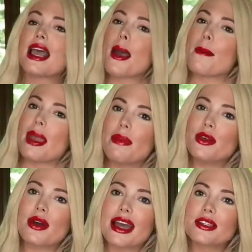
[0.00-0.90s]
maybe you
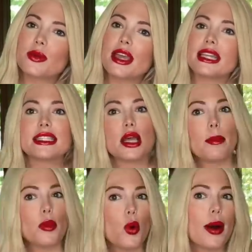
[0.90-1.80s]
guys will get
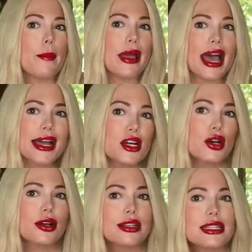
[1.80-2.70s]
some more bad
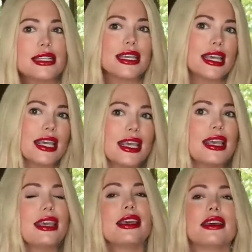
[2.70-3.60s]
girl
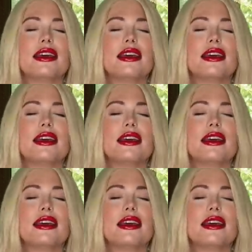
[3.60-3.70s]
tea.